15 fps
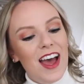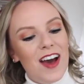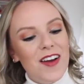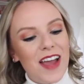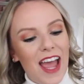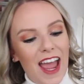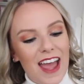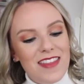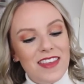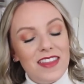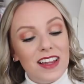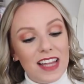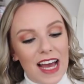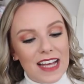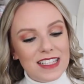okay, and then
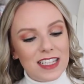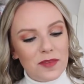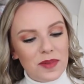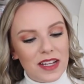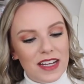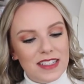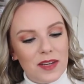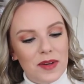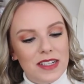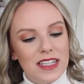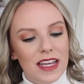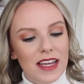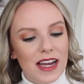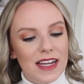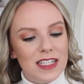the last lip gloss I wanna
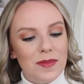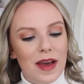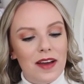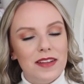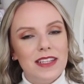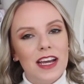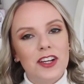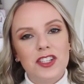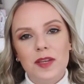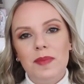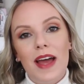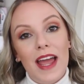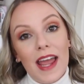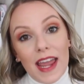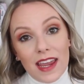tell you guys about is actually
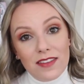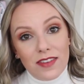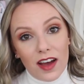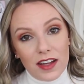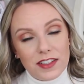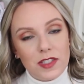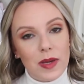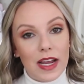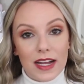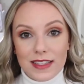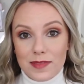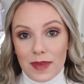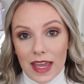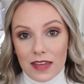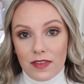by Avon. So I
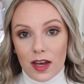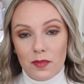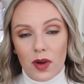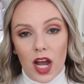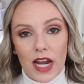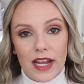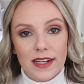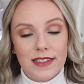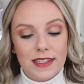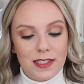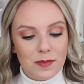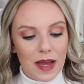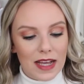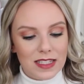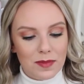got some Avon products
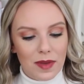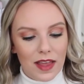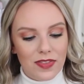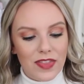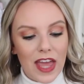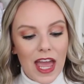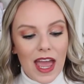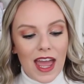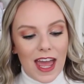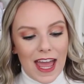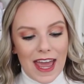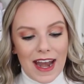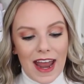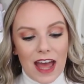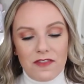this past month,
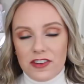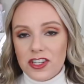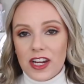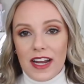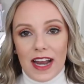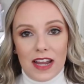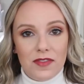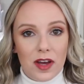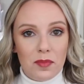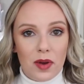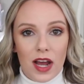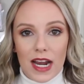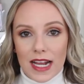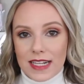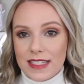and I haven't tried Avon
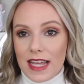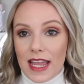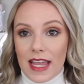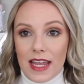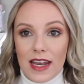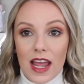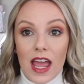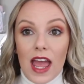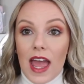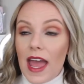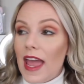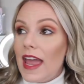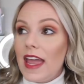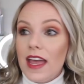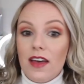products in
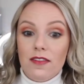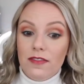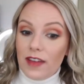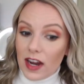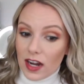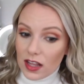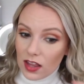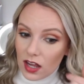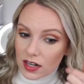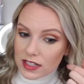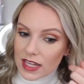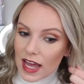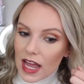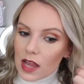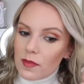a very long
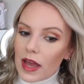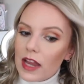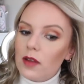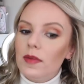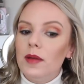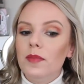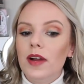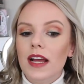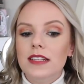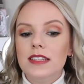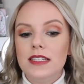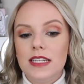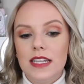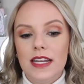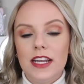time. I remember as
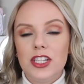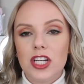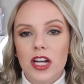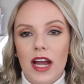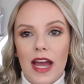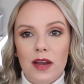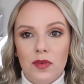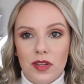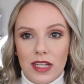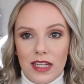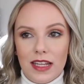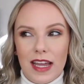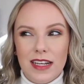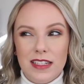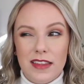a teenager, I really
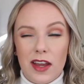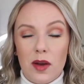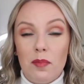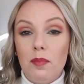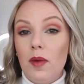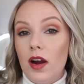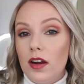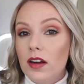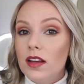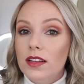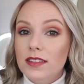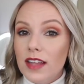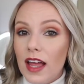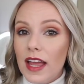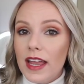liked their
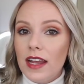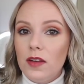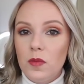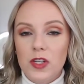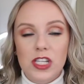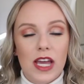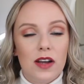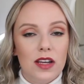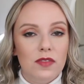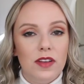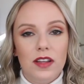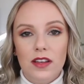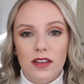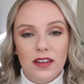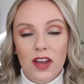Mark line, which I don't
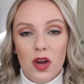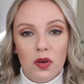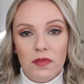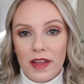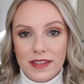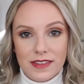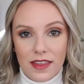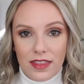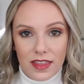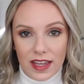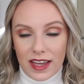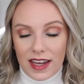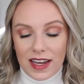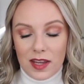even know if that's a thing